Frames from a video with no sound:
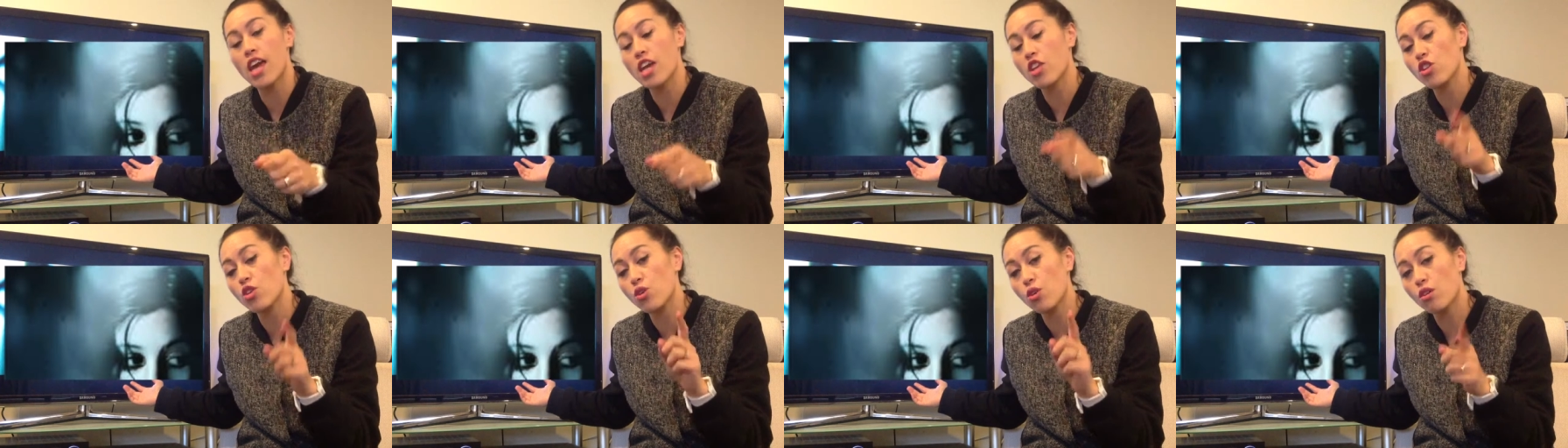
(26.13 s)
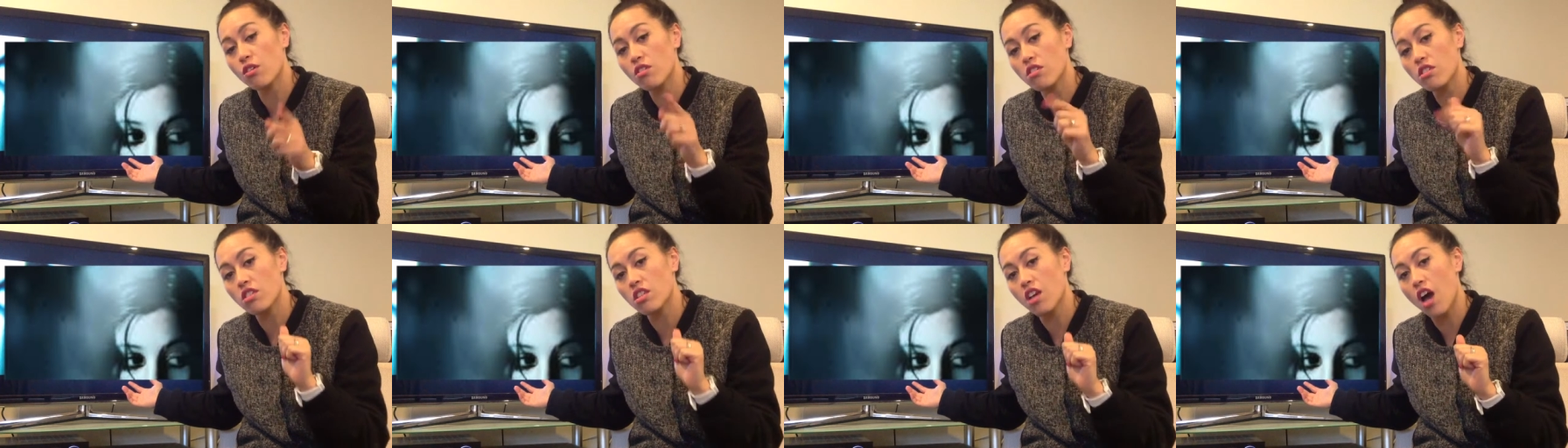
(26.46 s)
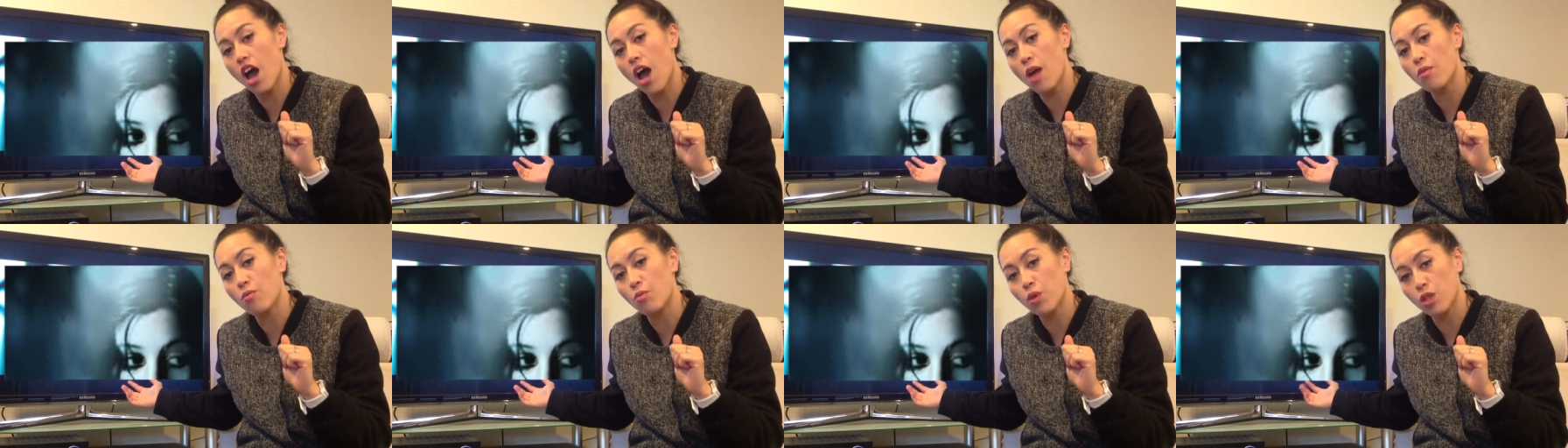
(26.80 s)
and you can
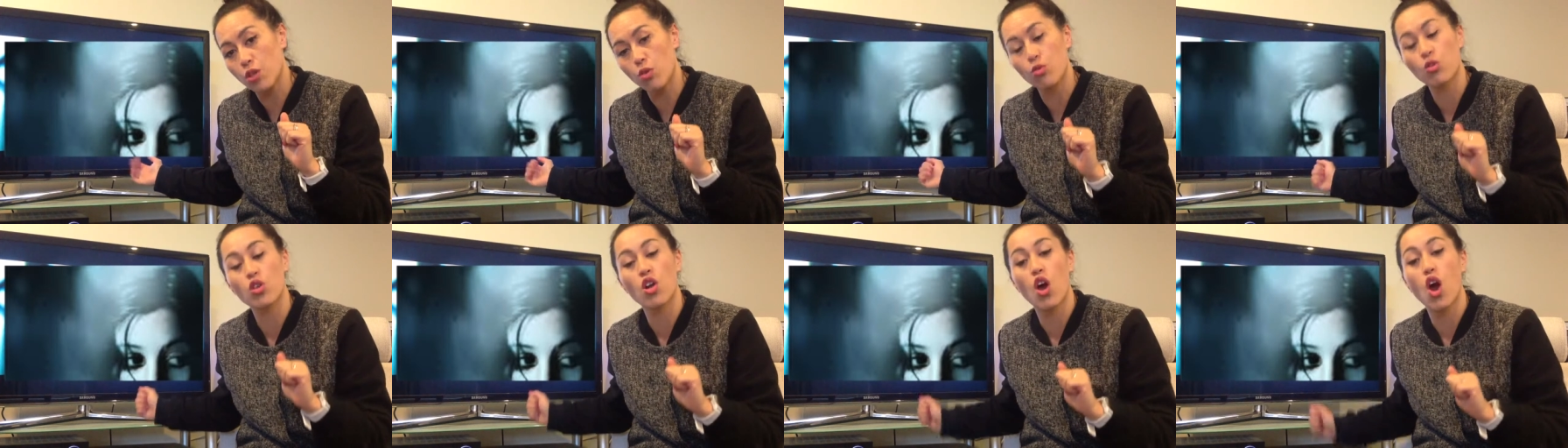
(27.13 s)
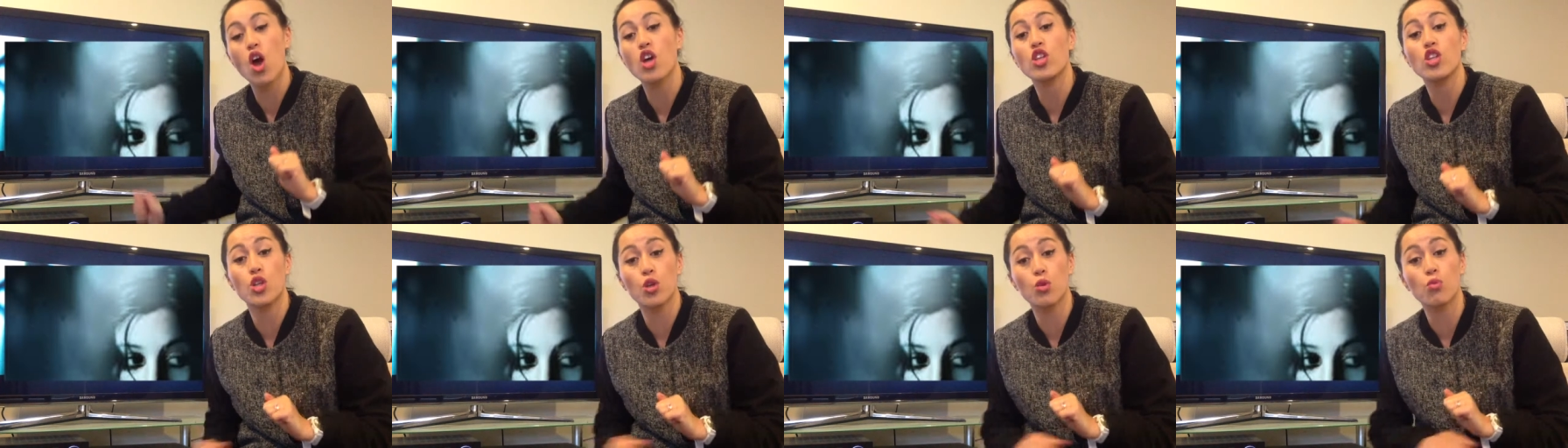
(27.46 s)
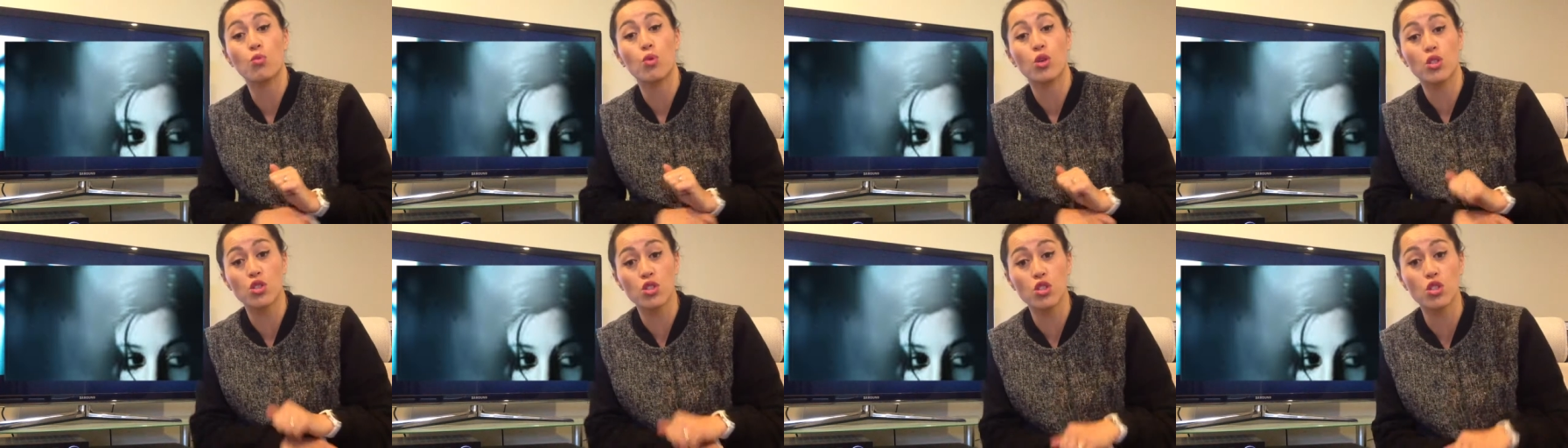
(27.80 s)
decide whether or not you
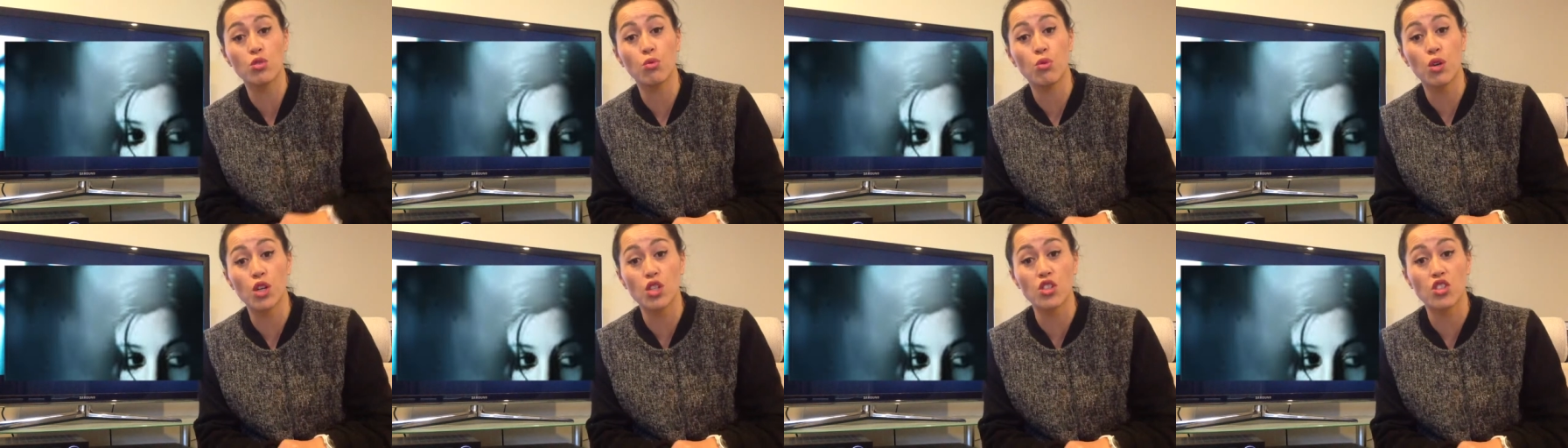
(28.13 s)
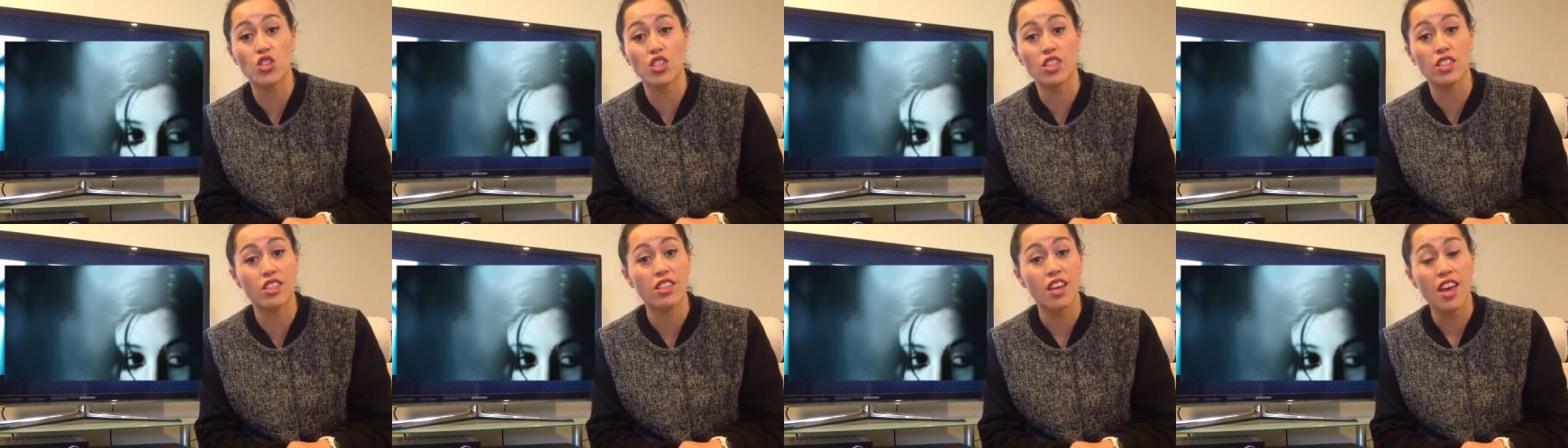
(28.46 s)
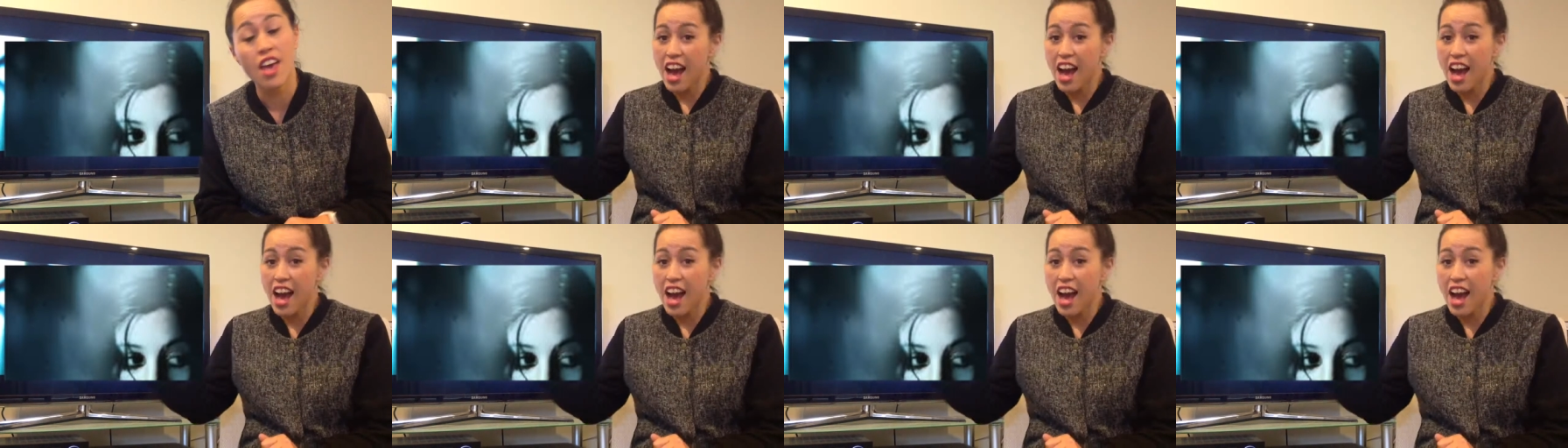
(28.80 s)
want to watch it